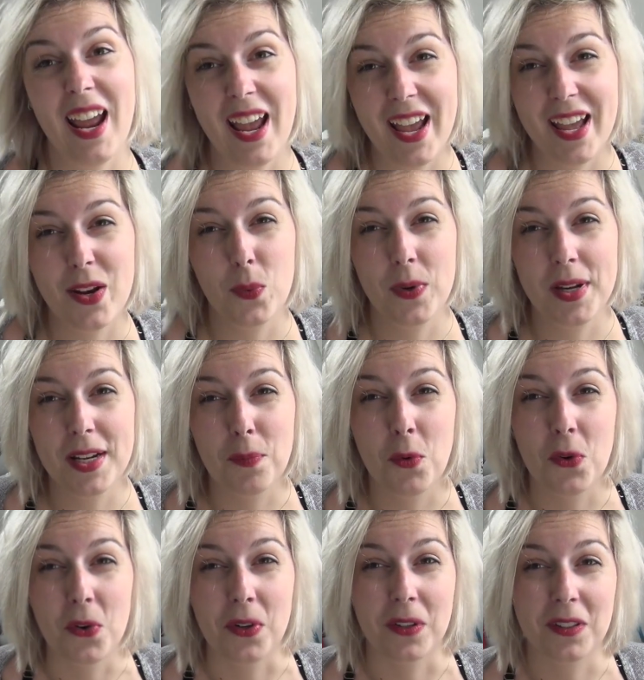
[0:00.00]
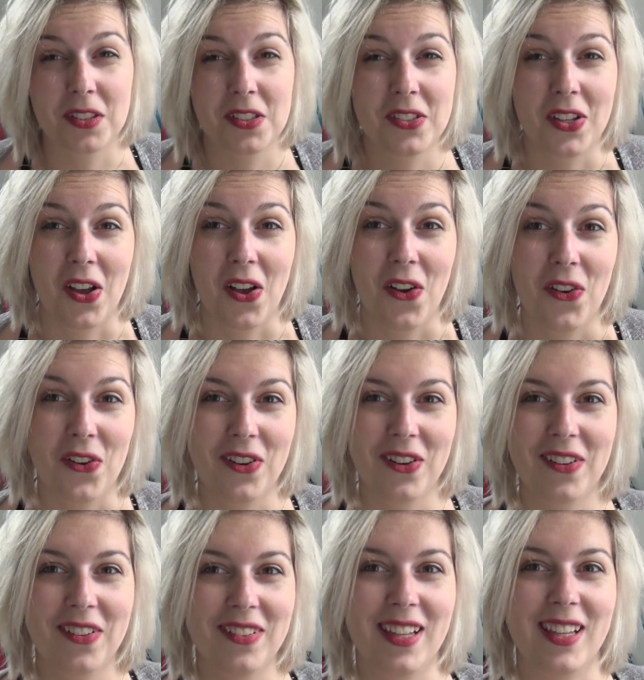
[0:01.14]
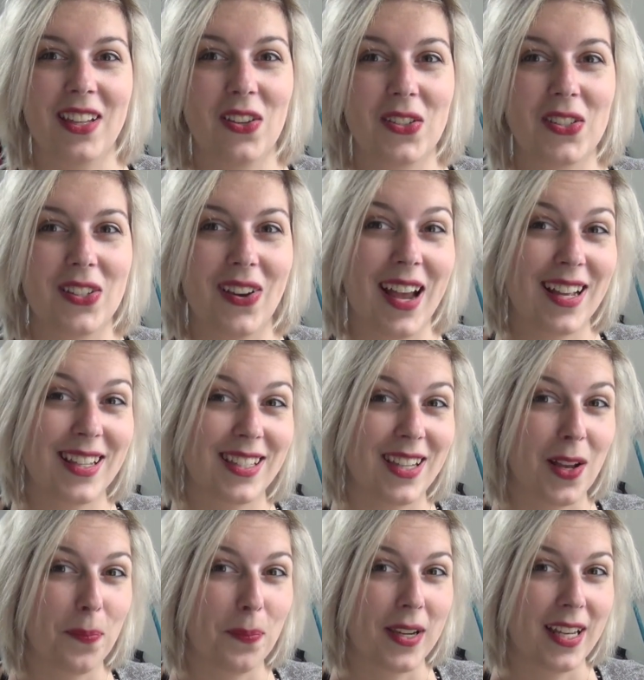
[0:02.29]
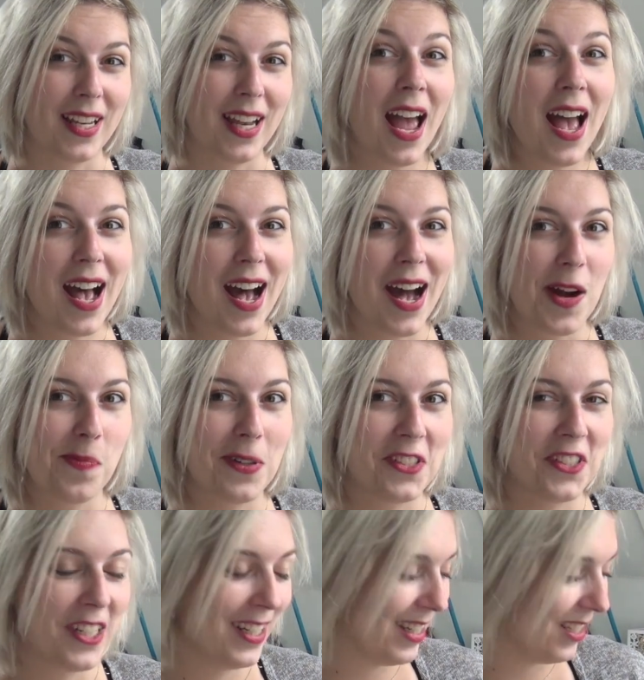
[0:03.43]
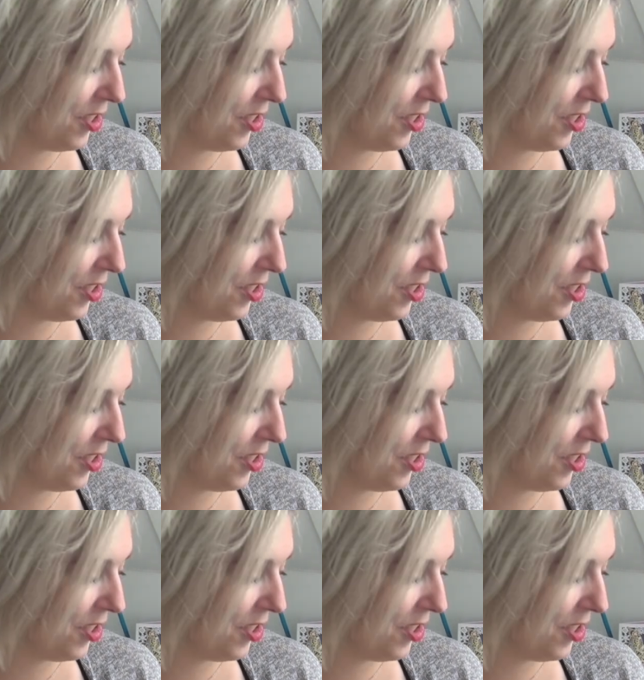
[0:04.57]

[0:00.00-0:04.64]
had a week more, so that also adds up in how much I can